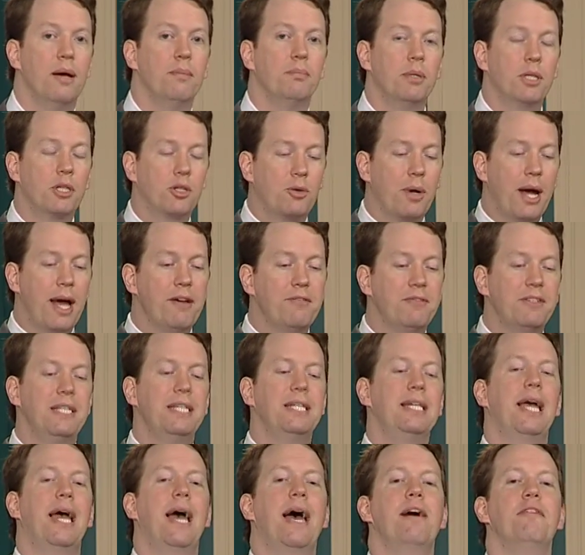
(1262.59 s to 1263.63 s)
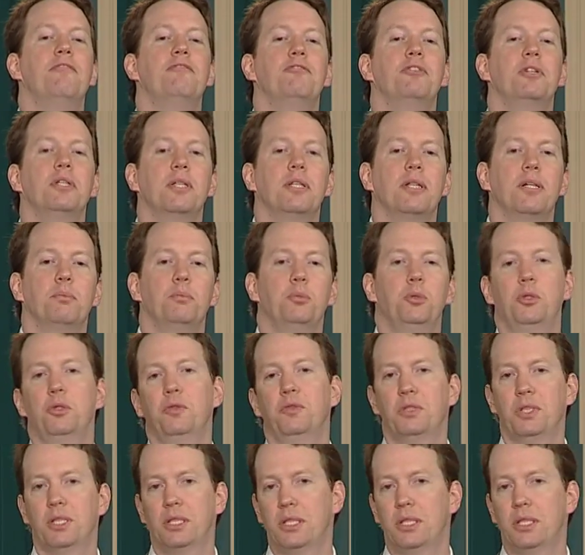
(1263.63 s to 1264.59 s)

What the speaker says: But gravity, everything moves the